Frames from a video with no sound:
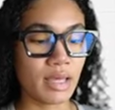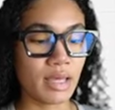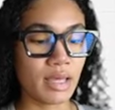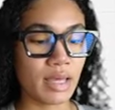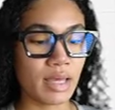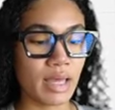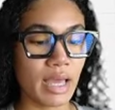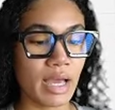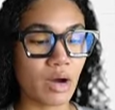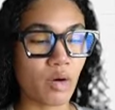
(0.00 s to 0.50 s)

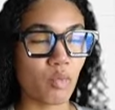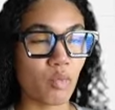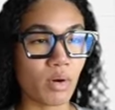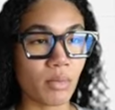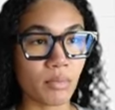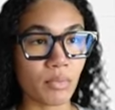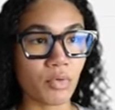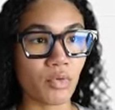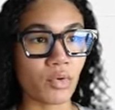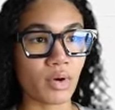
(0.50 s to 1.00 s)
at one
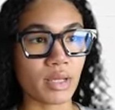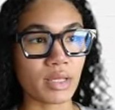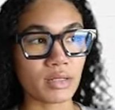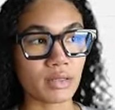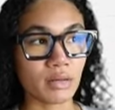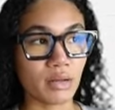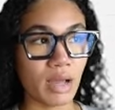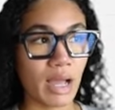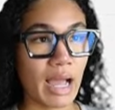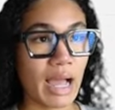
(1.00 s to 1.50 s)
point,
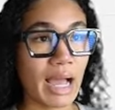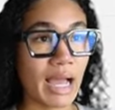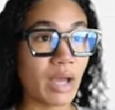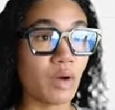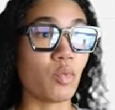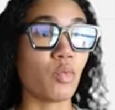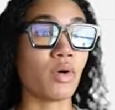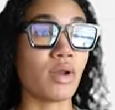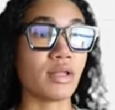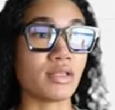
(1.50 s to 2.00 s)
I
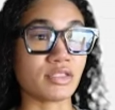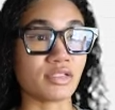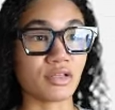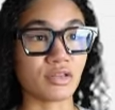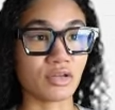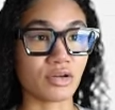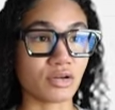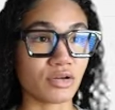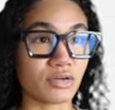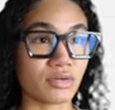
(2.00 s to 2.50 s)
wanted to
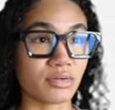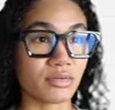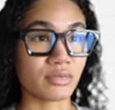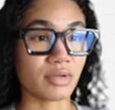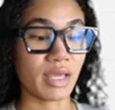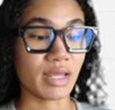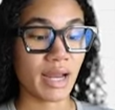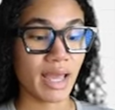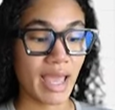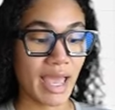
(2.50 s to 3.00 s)
learn,
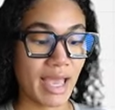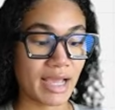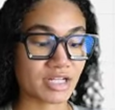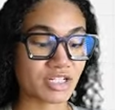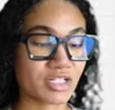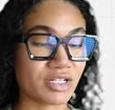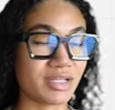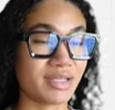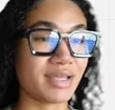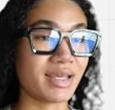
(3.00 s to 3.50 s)
and I
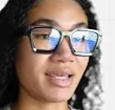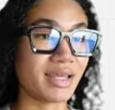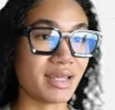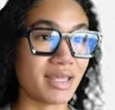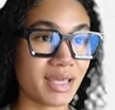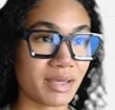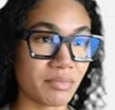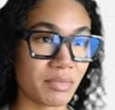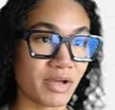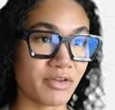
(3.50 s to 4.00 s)
actually did
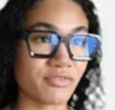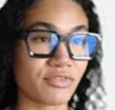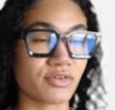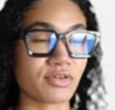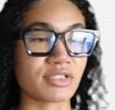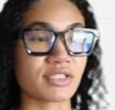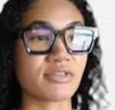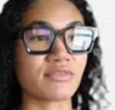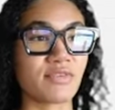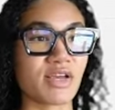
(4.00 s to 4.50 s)
get my
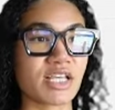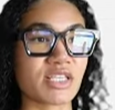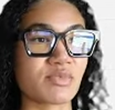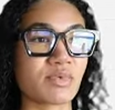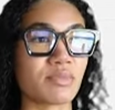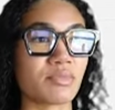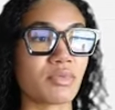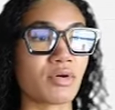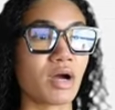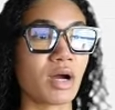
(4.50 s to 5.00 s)
first
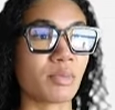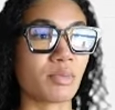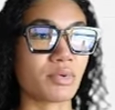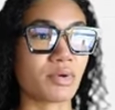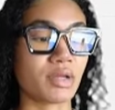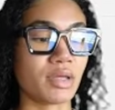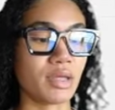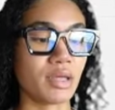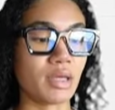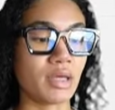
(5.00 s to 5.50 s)
investment
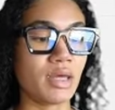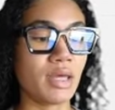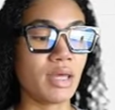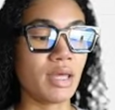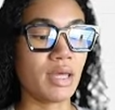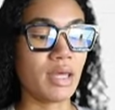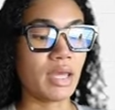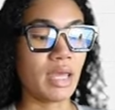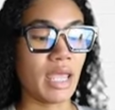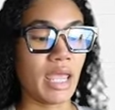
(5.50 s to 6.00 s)
property,
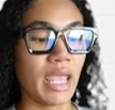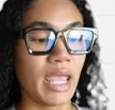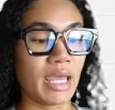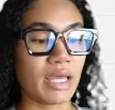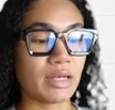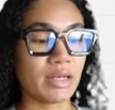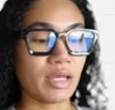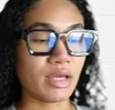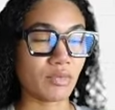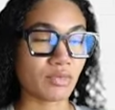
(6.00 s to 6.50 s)

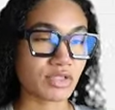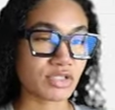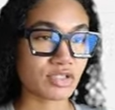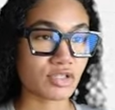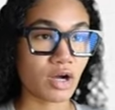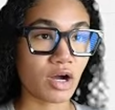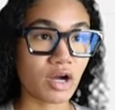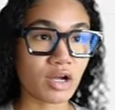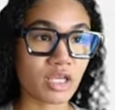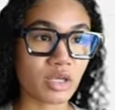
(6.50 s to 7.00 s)
and it was
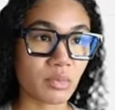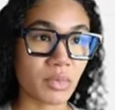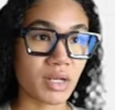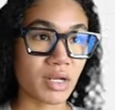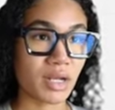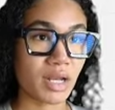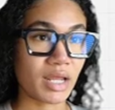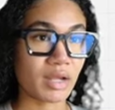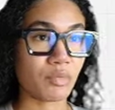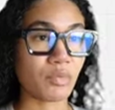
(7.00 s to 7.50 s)

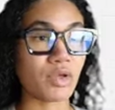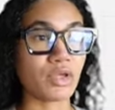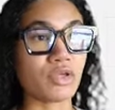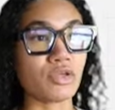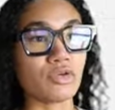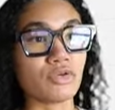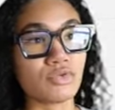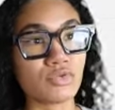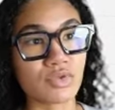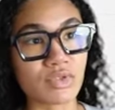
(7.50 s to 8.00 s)
documented, and we
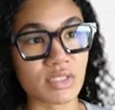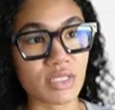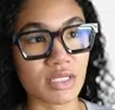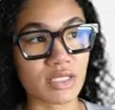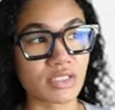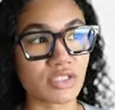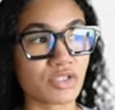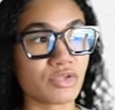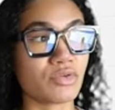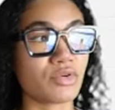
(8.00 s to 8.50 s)
used
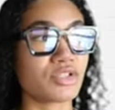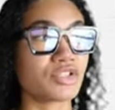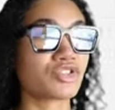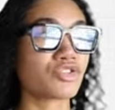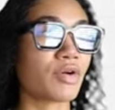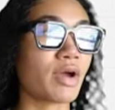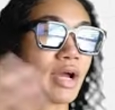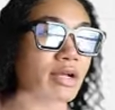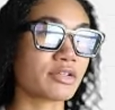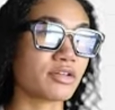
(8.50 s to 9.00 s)
it to
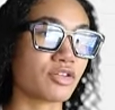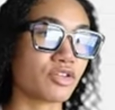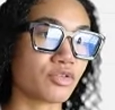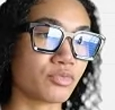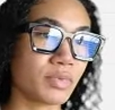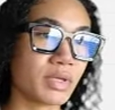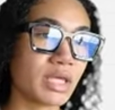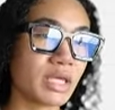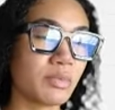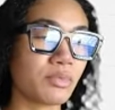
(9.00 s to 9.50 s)
attract other
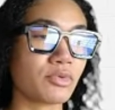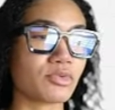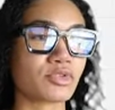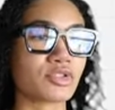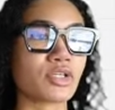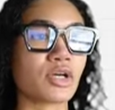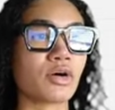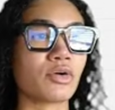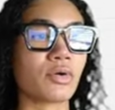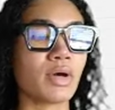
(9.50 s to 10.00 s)
people.
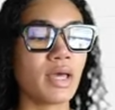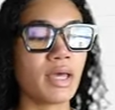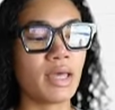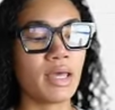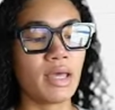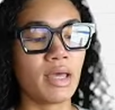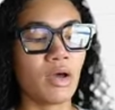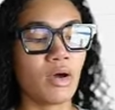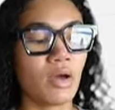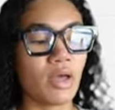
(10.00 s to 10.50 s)
So
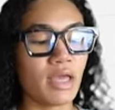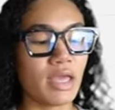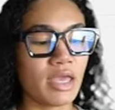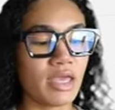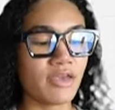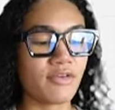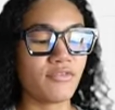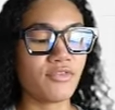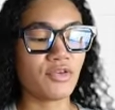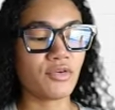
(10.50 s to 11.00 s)

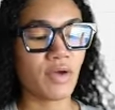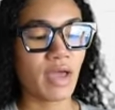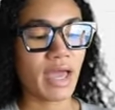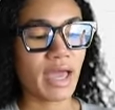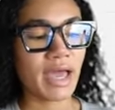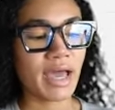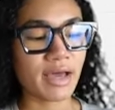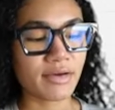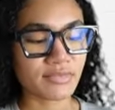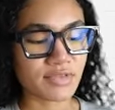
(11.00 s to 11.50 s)
if you
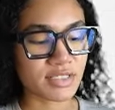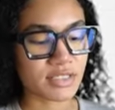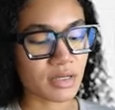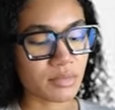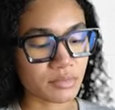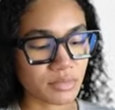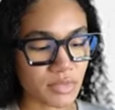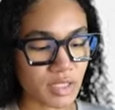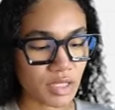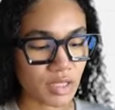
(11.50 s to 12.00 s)
have
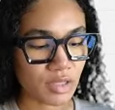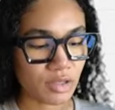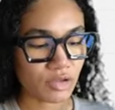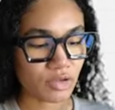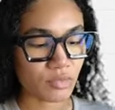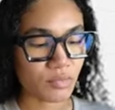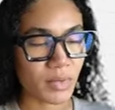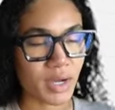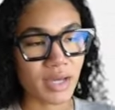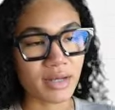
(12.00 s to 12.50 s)
something, you
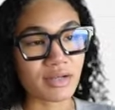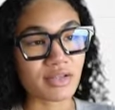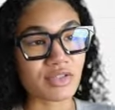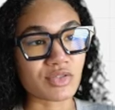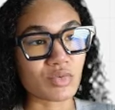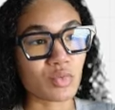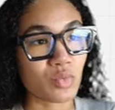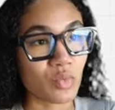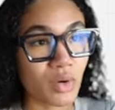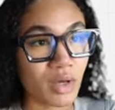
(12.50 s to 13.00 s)
might as
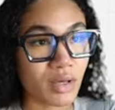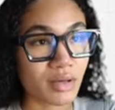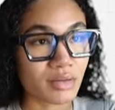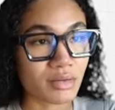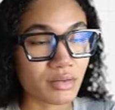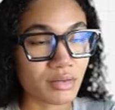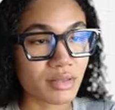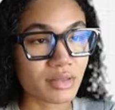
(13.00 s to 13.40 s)
well